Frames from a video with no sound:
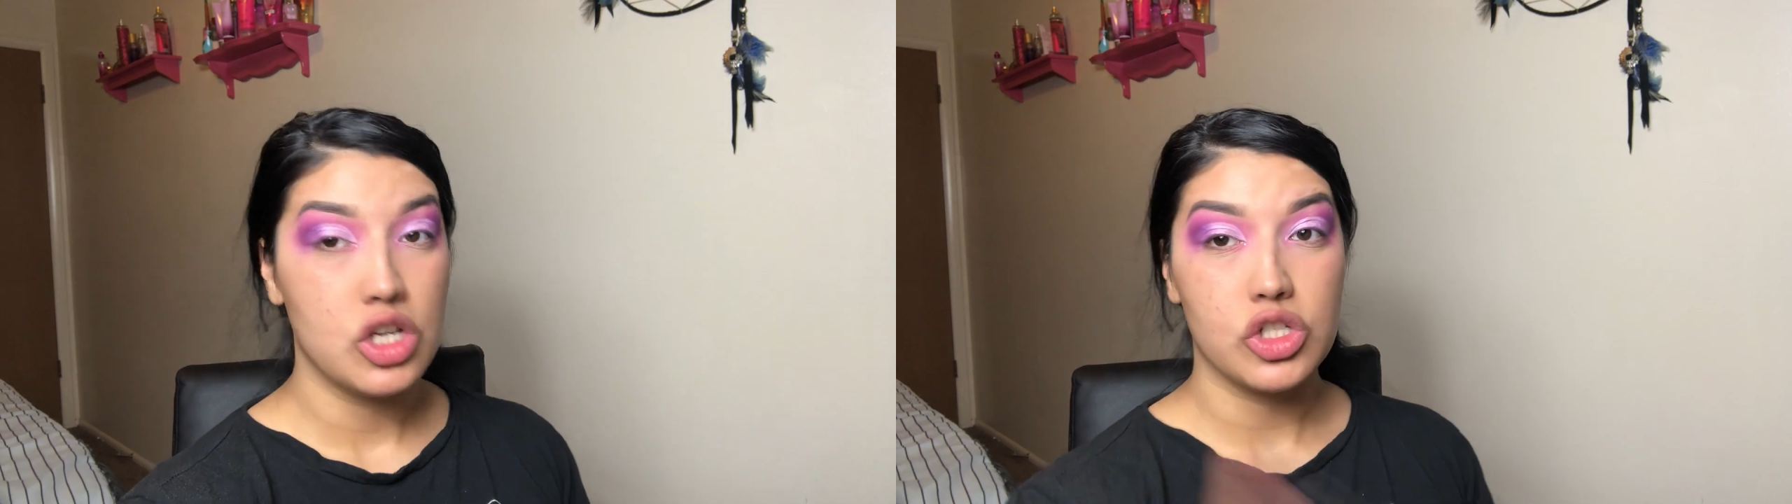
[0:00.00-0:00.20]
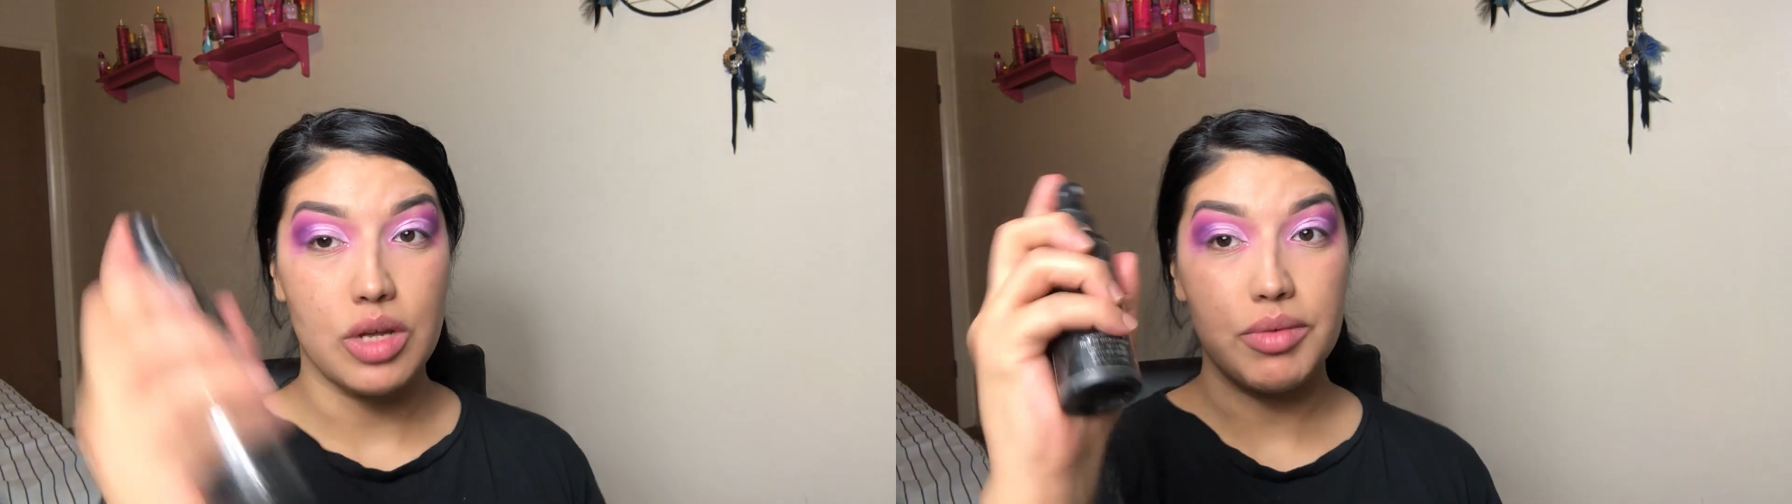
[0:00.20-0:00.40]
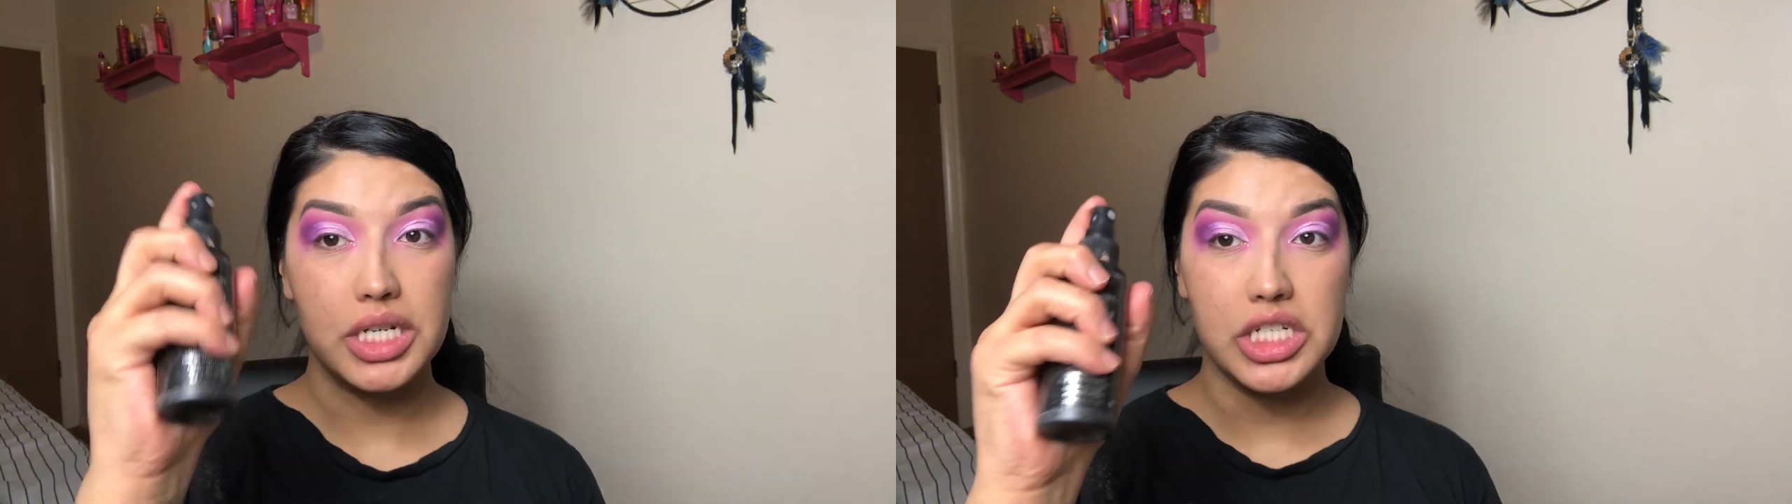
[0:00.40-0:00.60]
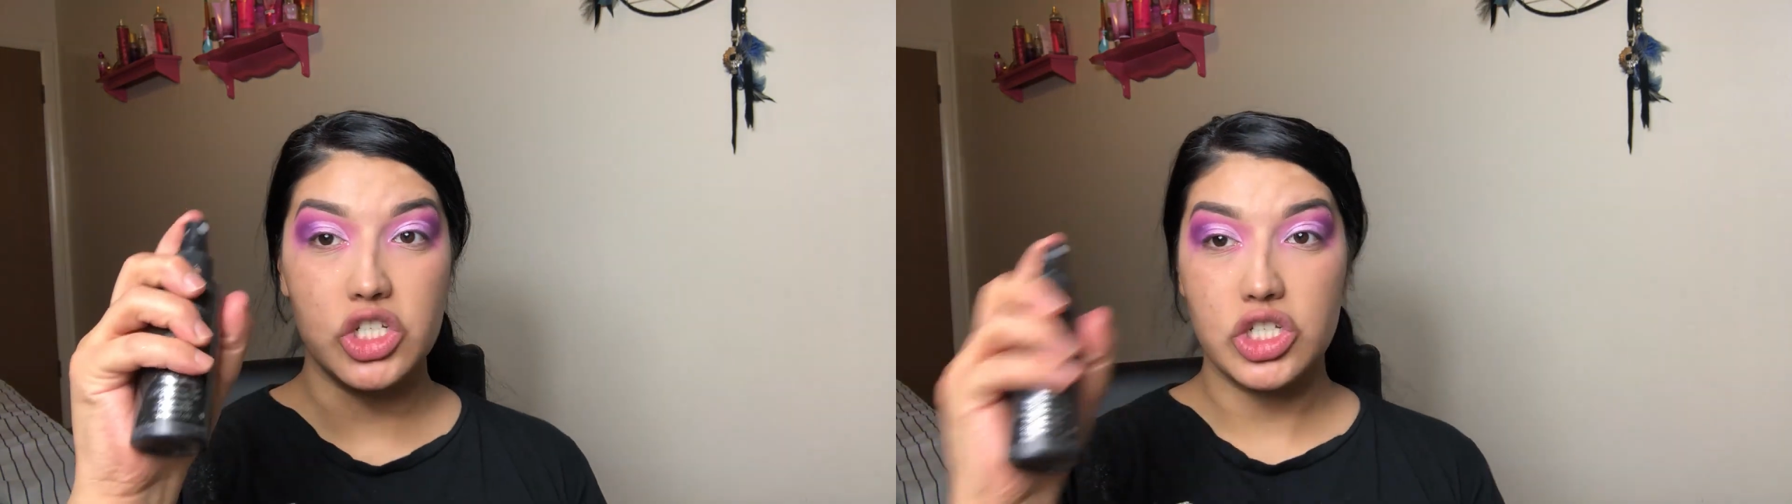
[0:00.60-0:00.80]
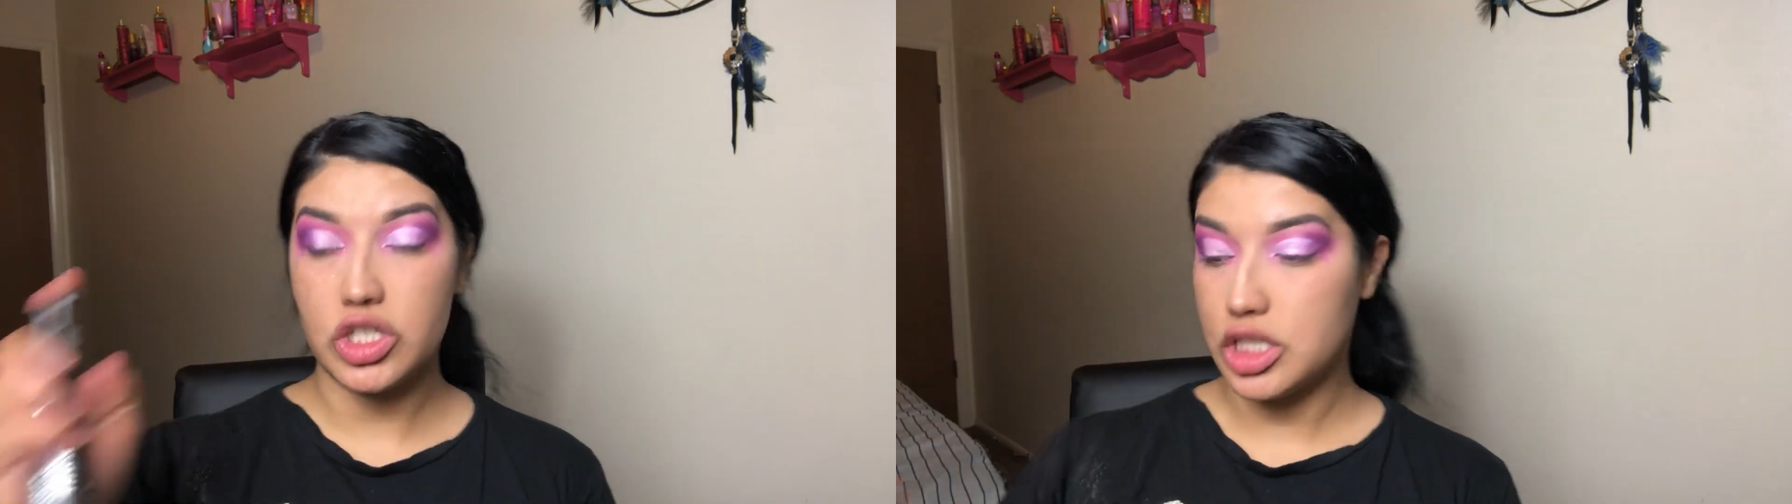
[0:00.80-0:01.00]
So I'm gonna
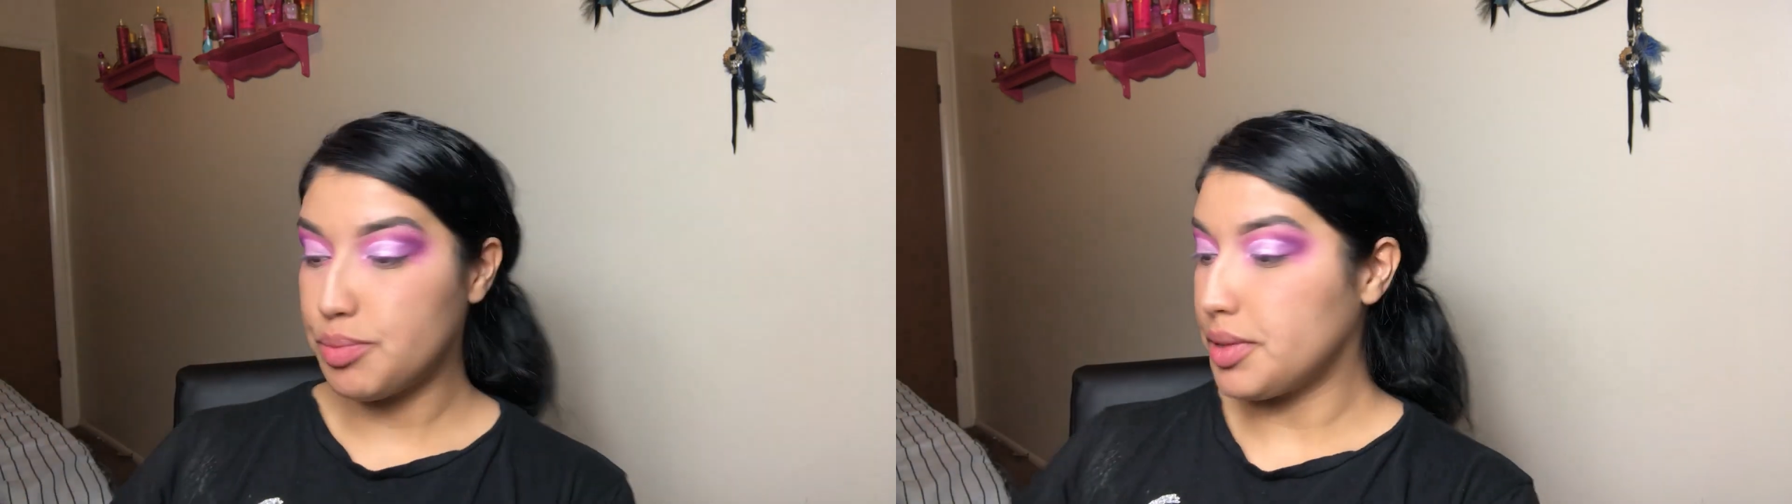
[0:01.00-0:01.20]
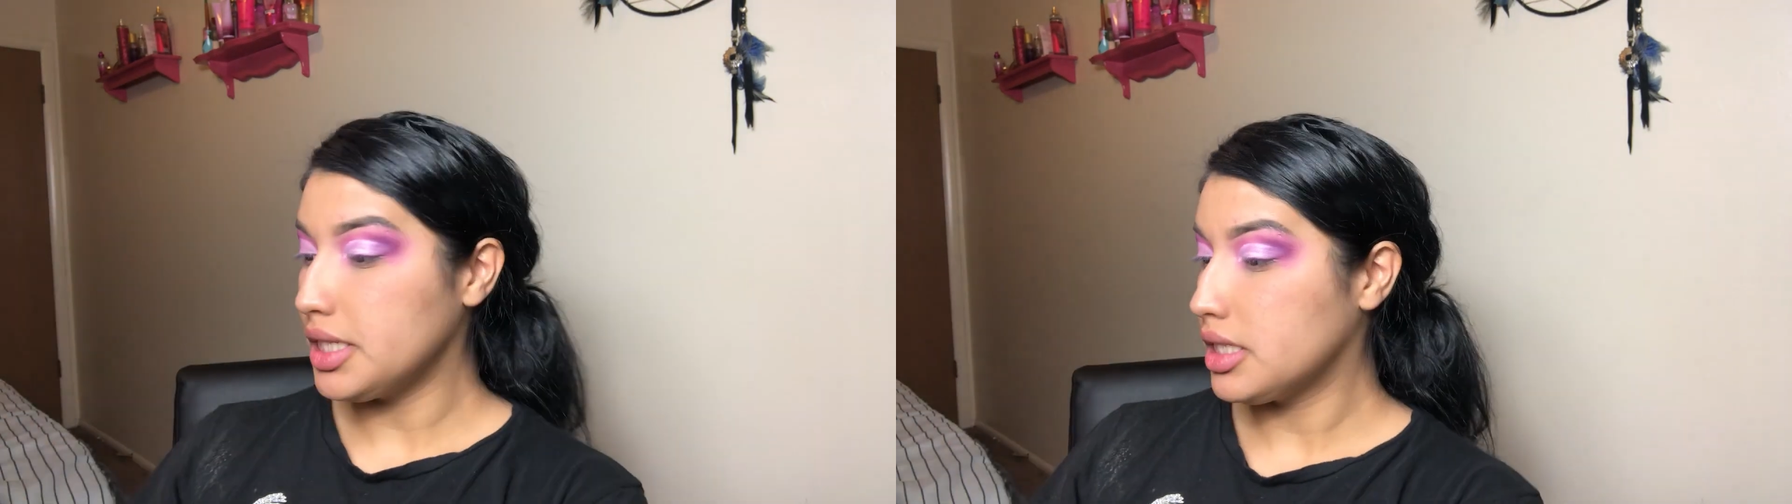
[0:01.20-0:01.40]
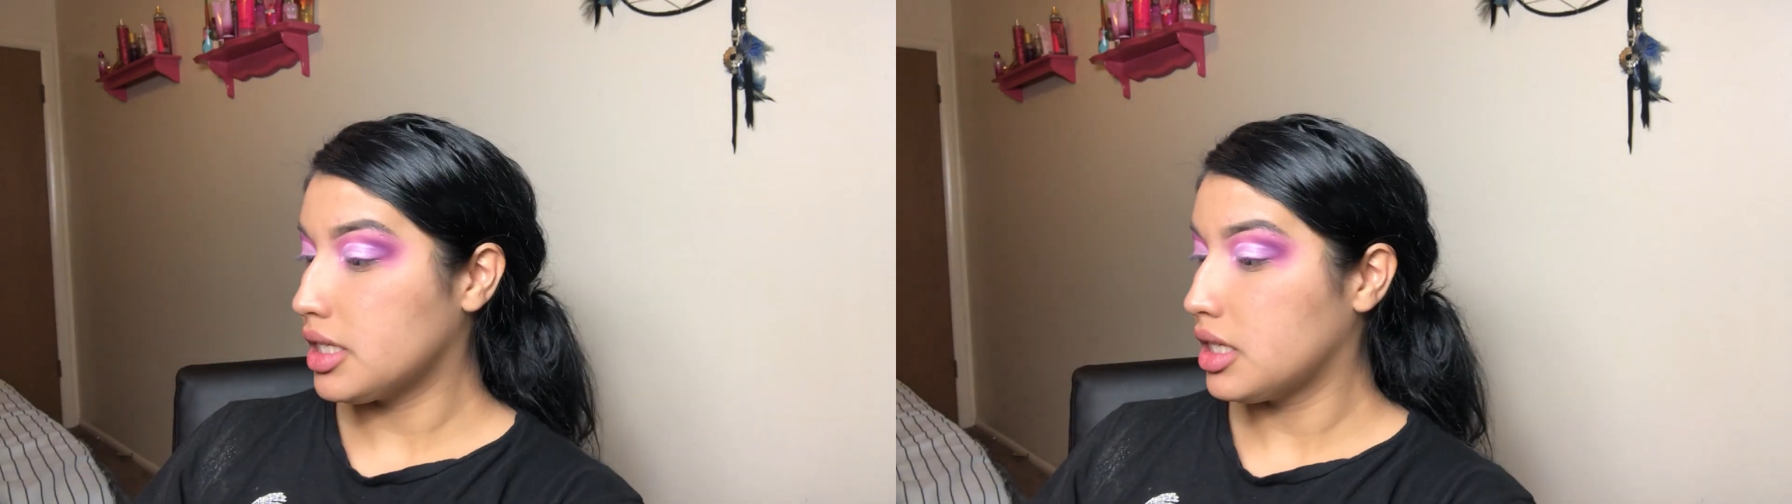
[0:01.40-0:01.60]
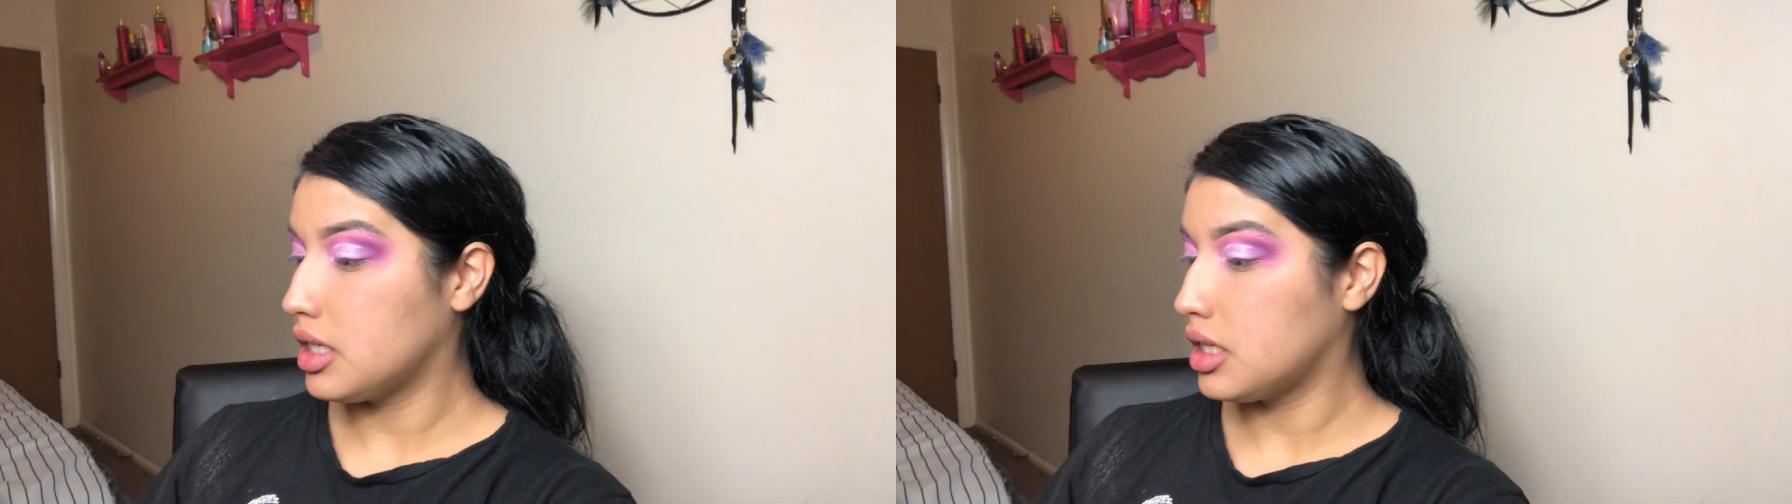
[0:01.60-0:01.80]
just sprint.